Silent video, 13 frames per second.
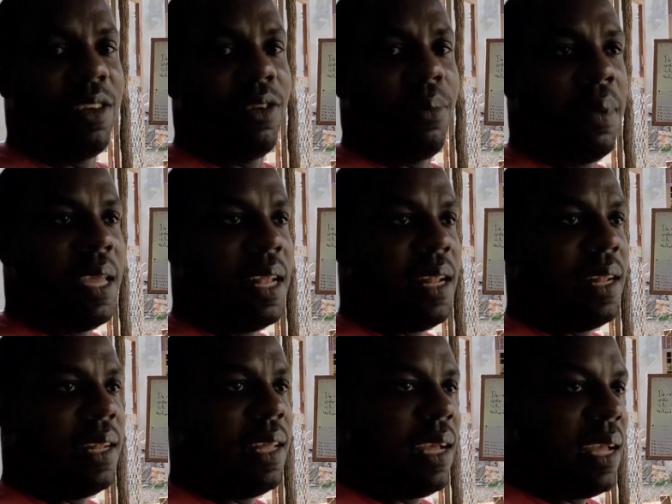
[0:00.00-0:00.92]
to
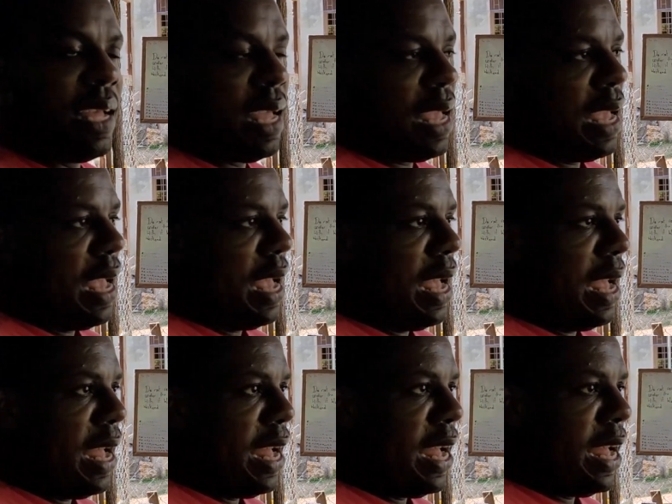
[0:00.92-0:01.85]
build
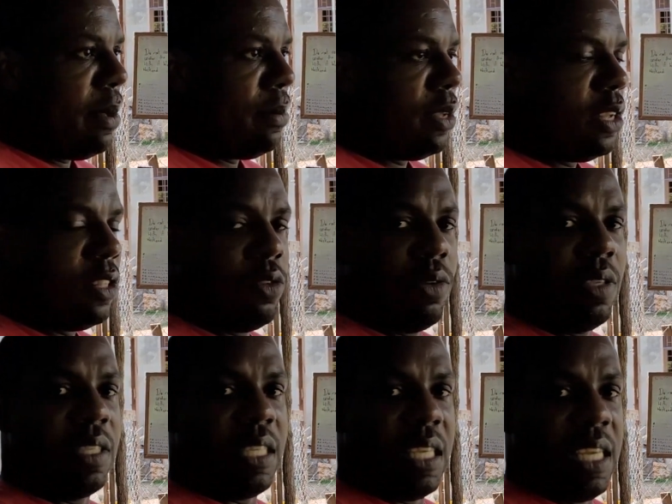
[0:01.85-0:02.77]

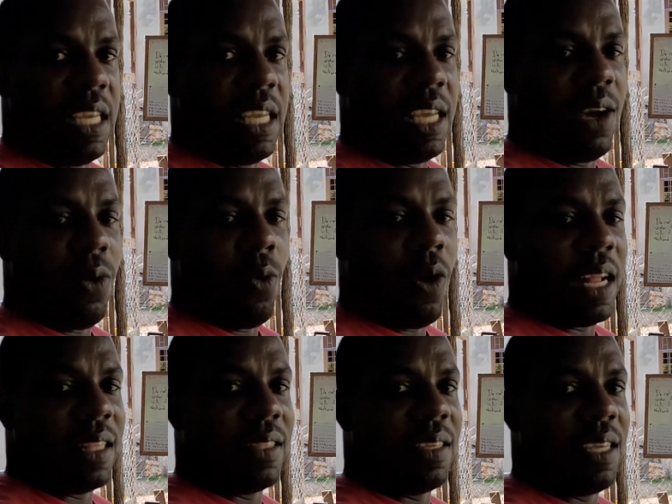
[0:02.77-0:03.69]
to see
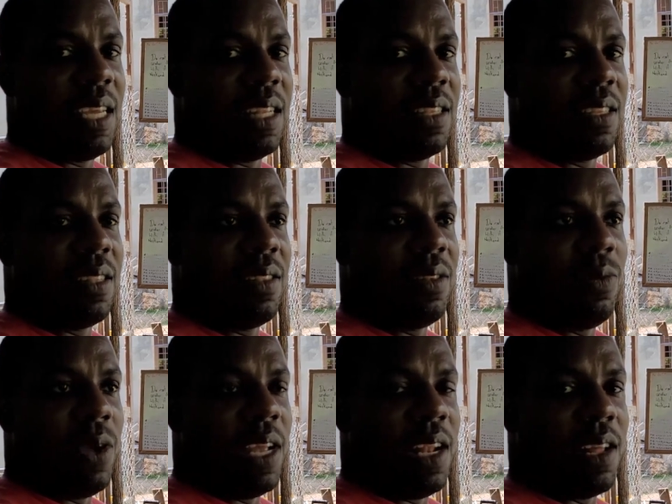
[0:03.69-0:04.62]
what it
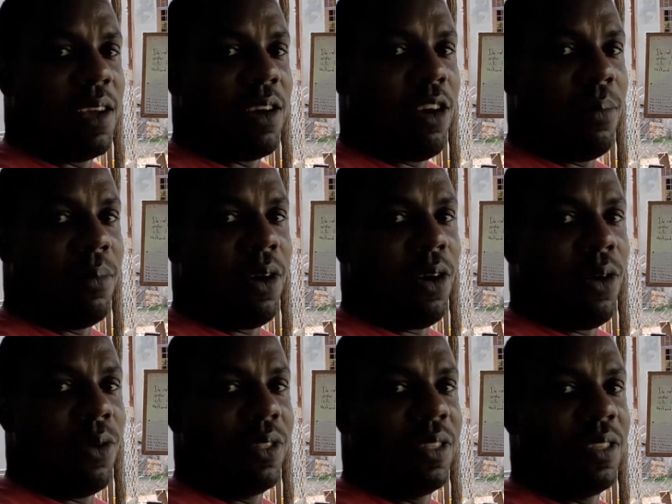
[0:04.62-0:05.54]
will come
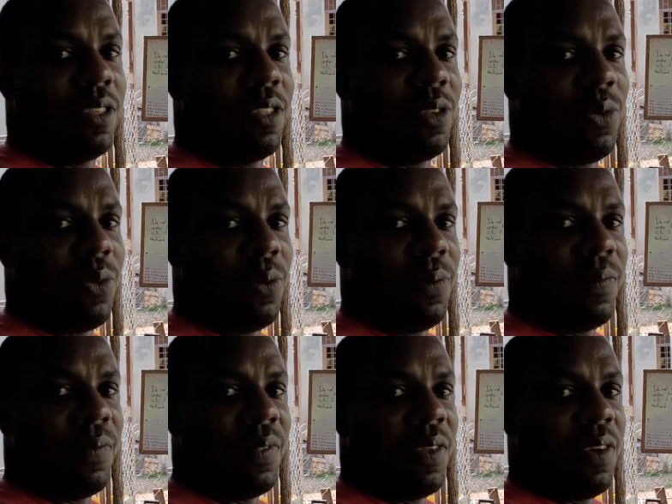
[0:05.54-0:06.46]
out to.
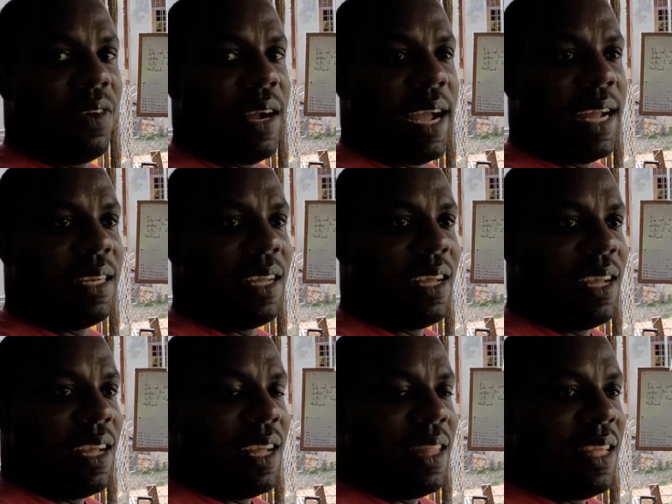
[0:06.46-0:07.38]
Right,
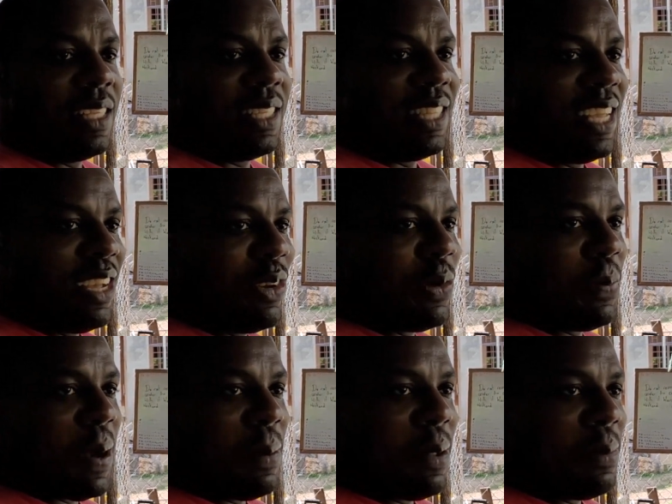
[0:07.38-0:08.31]
this thing
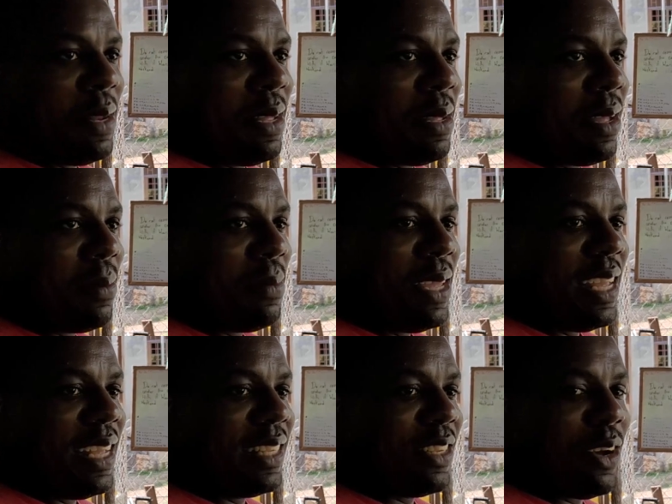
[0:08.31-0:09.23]
will probably
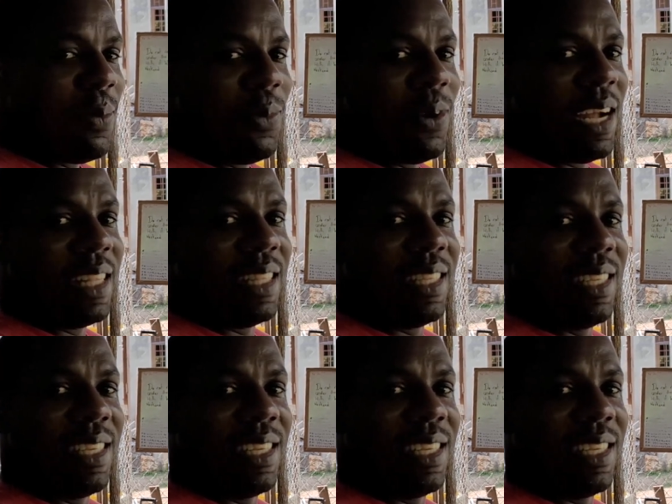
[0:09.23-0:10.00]
be somewhat